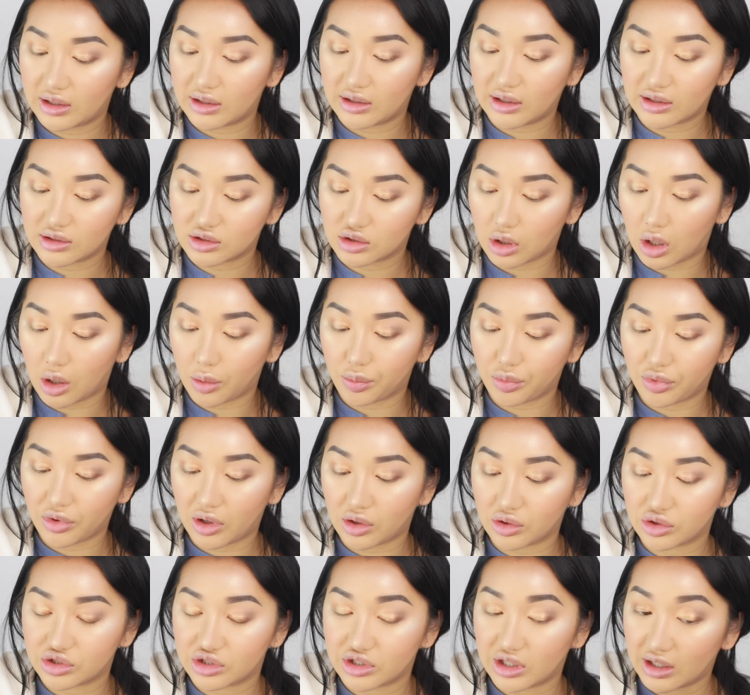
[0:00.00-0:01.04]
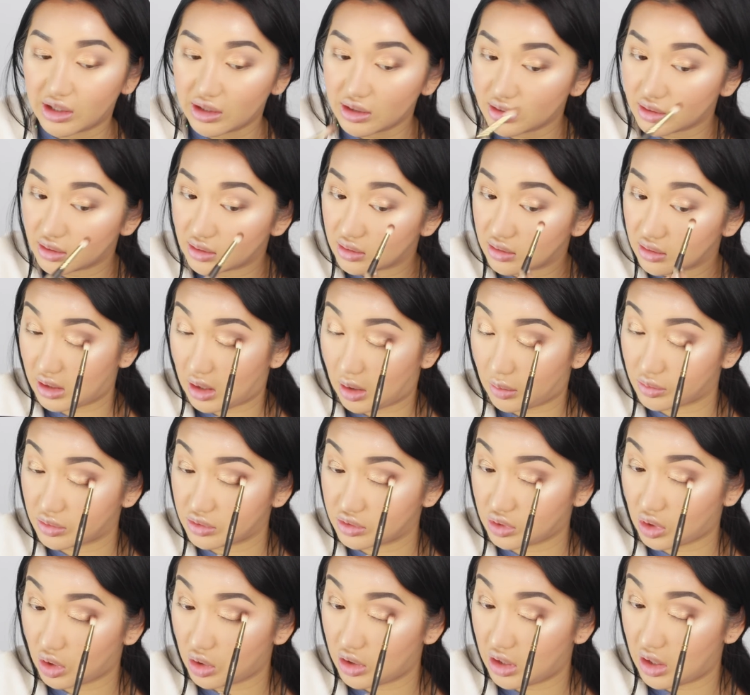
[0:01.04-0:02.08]
in that dark brown shade. I'm
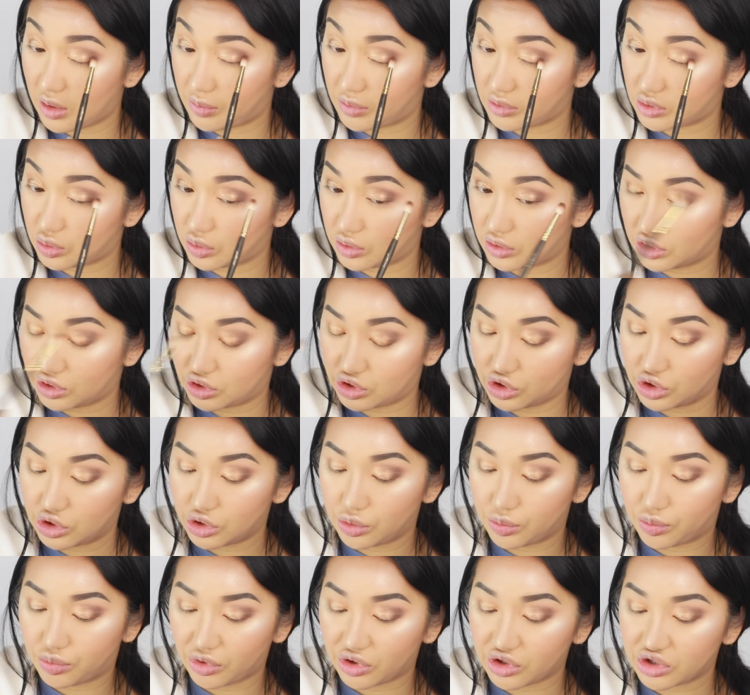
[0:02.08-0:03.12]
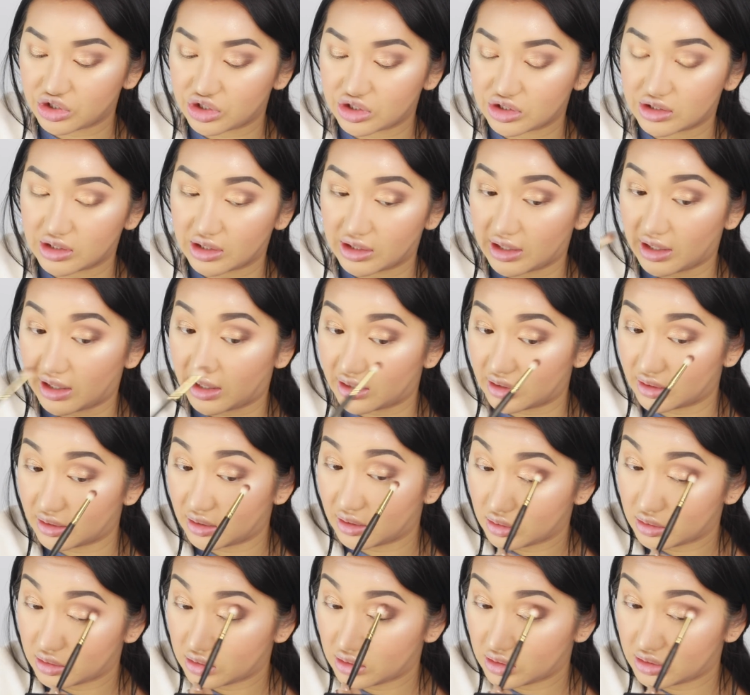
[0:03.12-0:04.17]
just going in between the two brushes again,
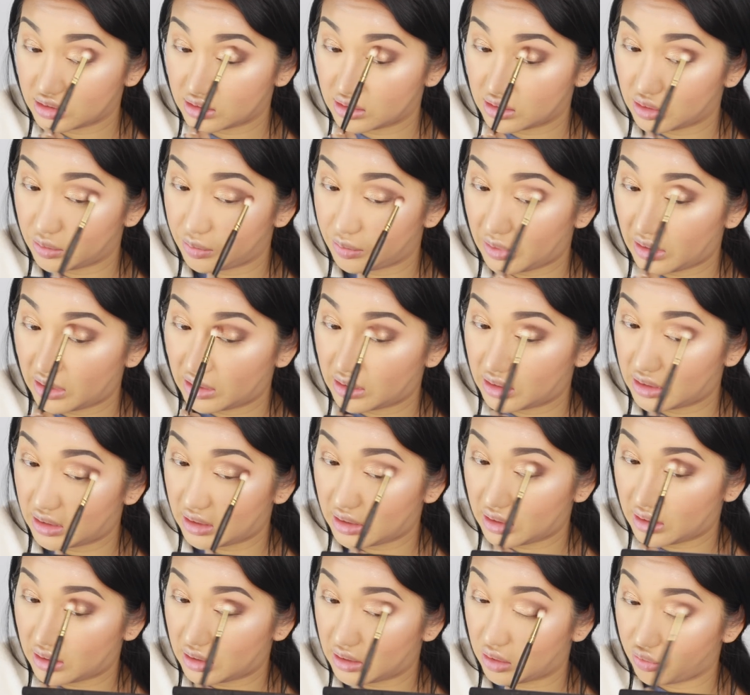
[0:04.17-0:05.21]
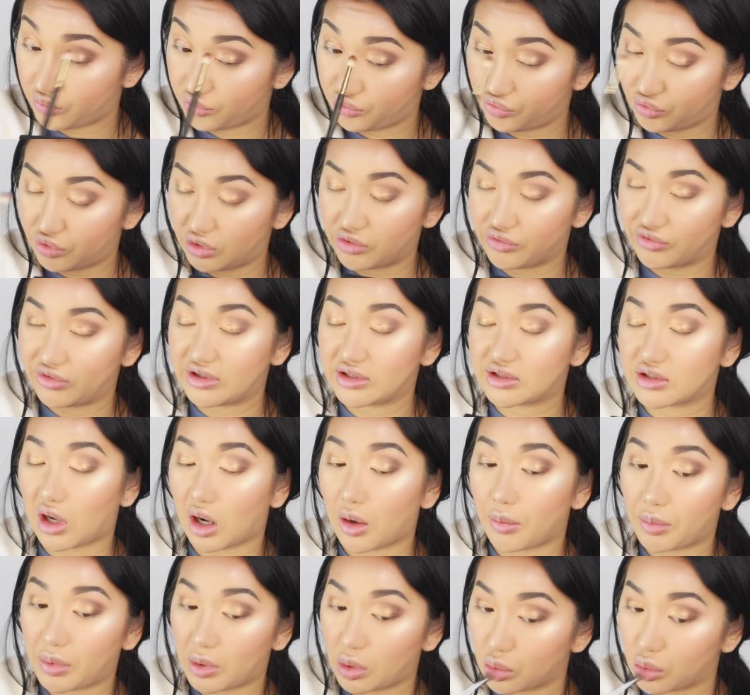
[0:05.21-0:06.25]
just to make it really, really
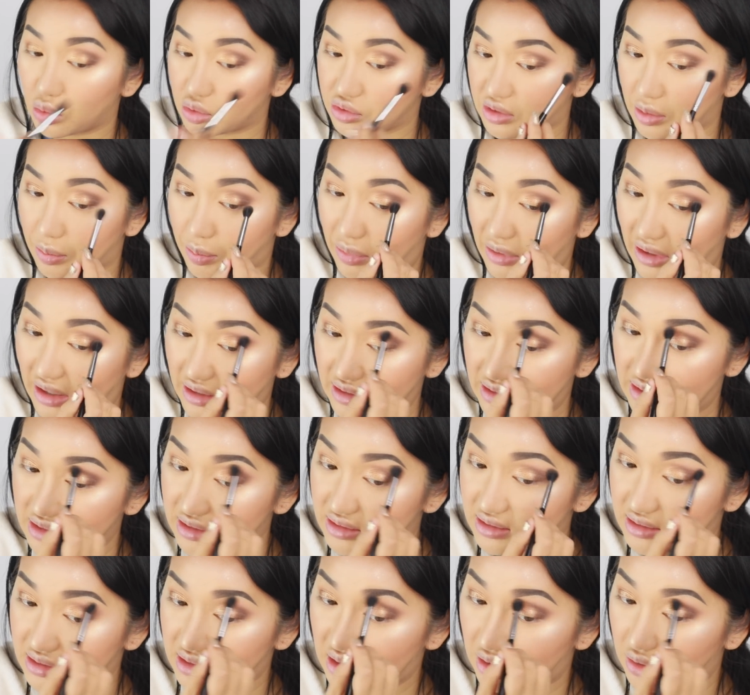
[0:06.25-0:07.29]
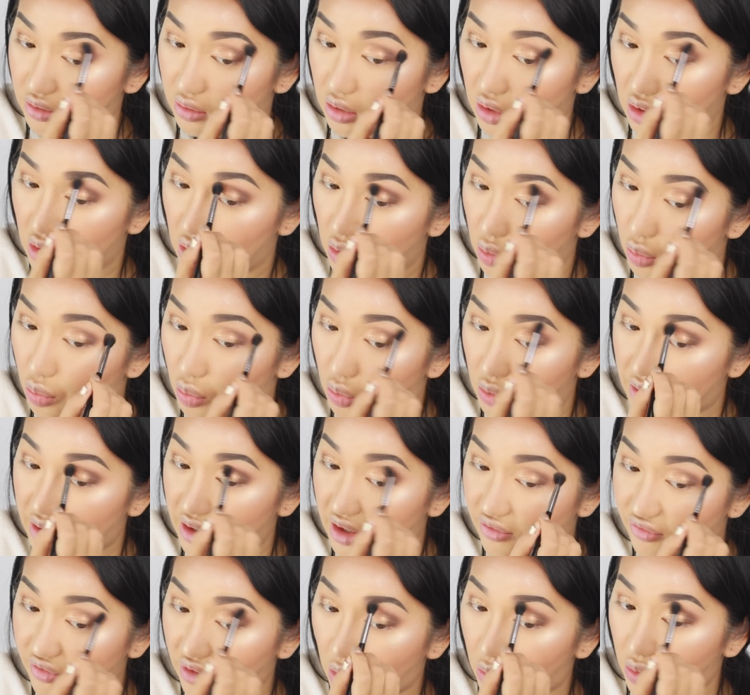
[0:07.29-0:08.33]
dark, but also blended. So
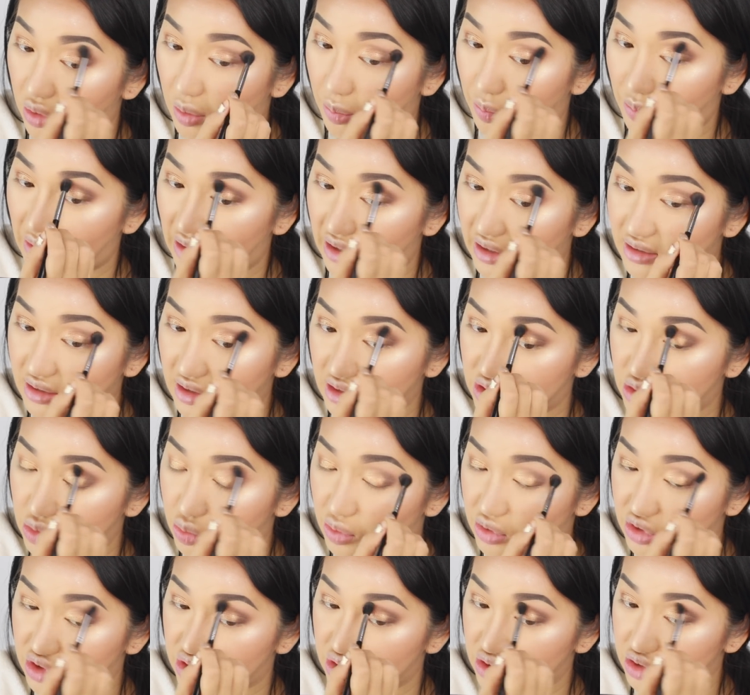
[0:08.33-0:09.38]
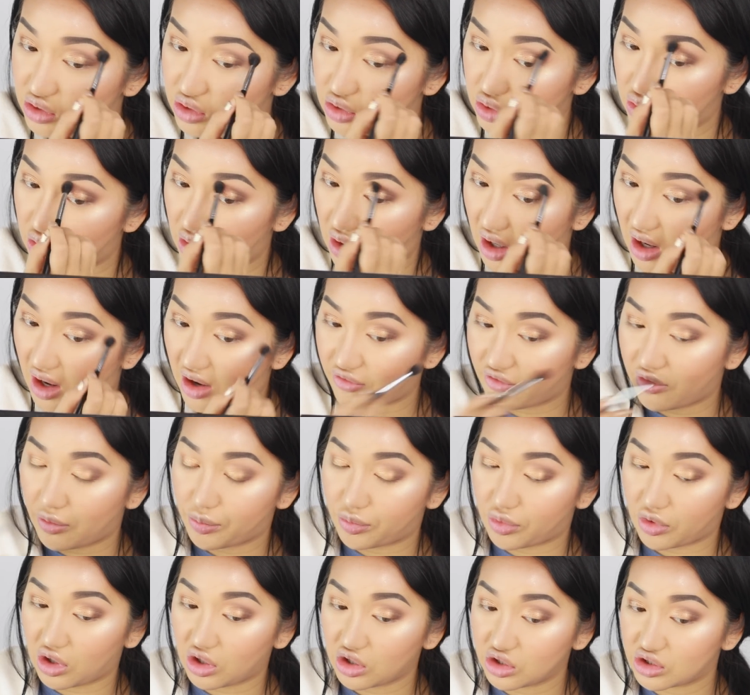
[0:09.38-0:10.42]
whenever I wanna blend, I switch to the other
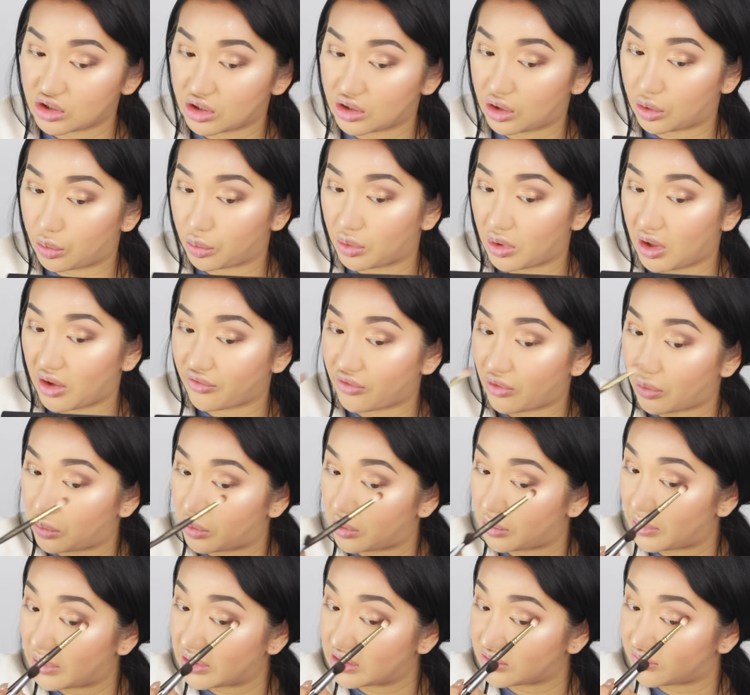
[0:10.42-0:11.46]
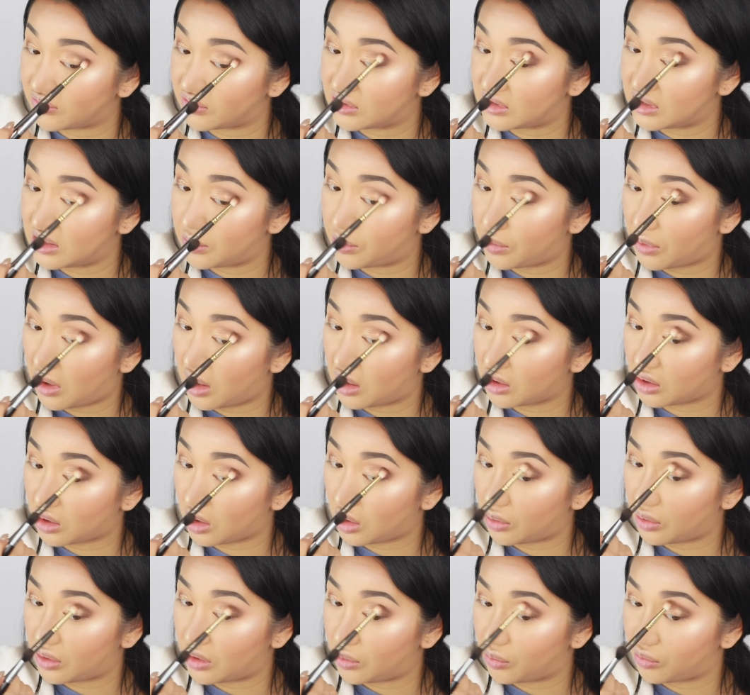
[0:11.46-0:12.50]
brush, and then whenever I wanna make something deeper, I
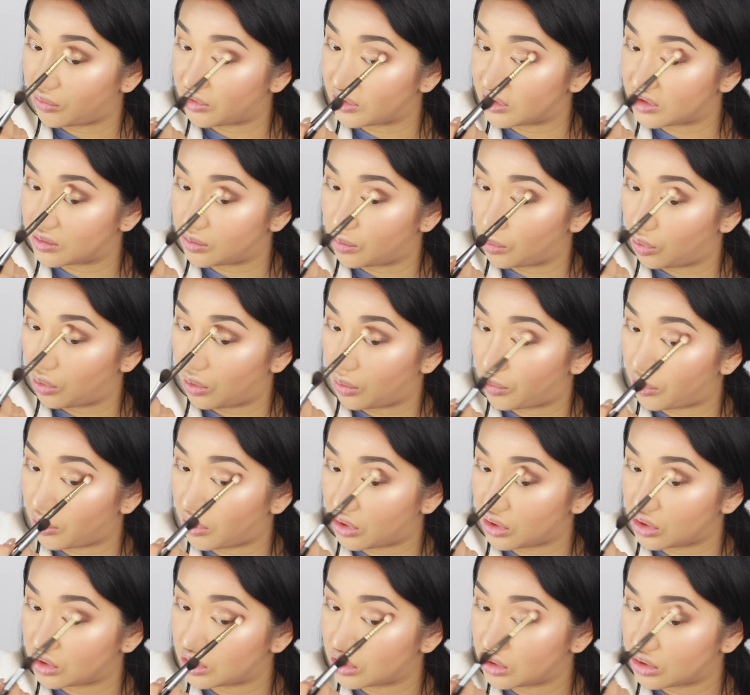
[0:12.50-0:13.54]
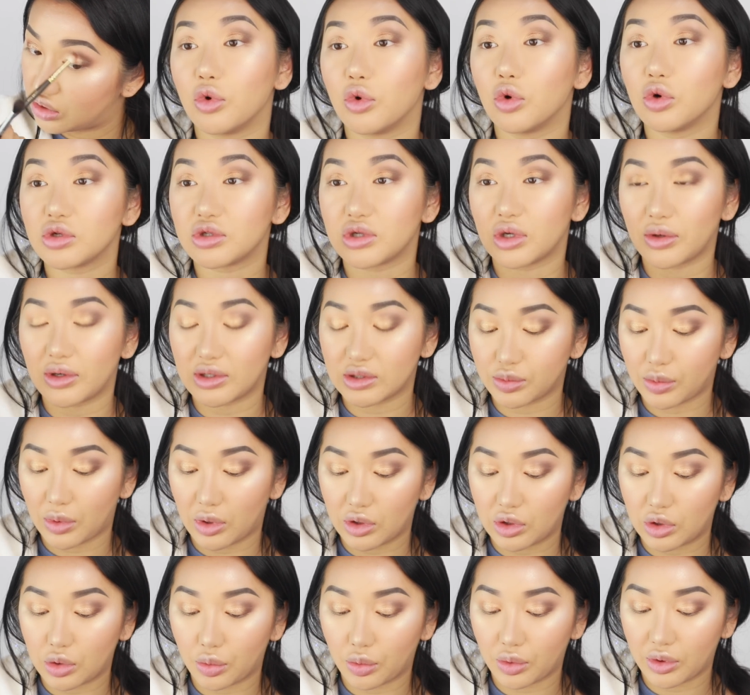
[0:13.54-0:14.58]
go in with a smaller brush. Also as well,
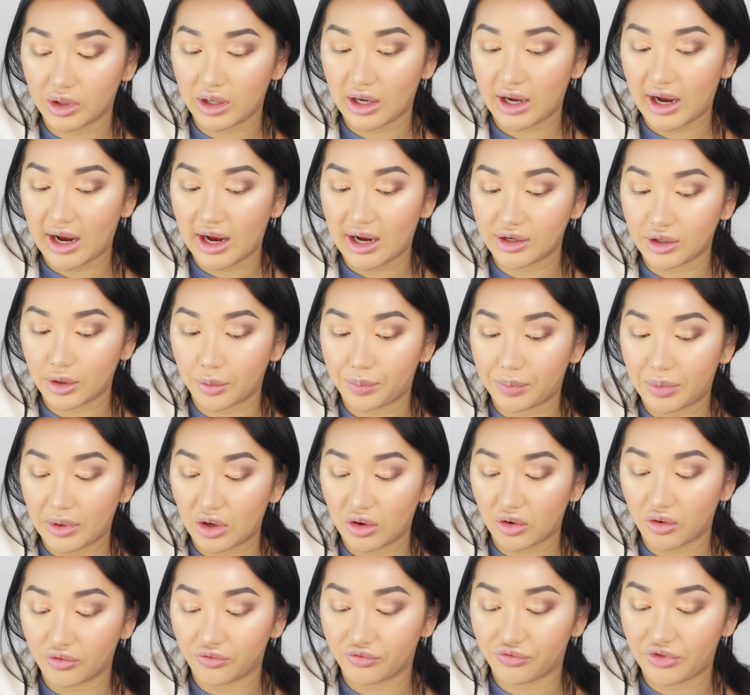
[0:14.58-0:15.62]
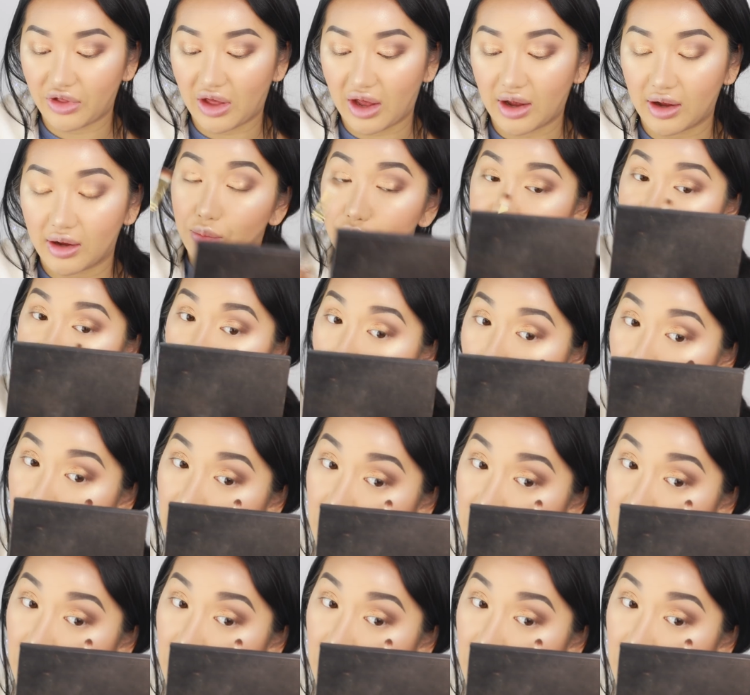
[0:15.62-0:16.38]
you wanna add a bit of that dark